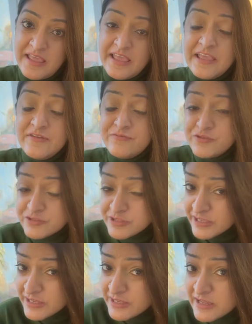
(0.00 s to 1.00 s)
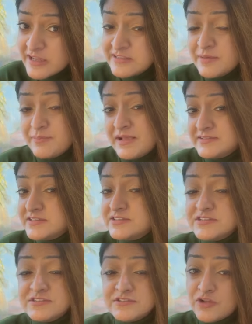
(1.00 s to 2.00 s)
If you think the message
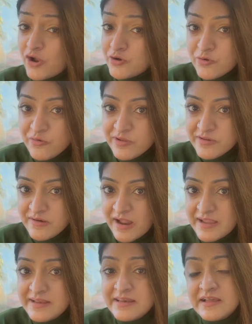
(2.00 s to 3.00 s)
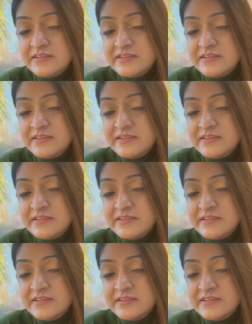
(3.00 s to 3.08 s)
is not going right,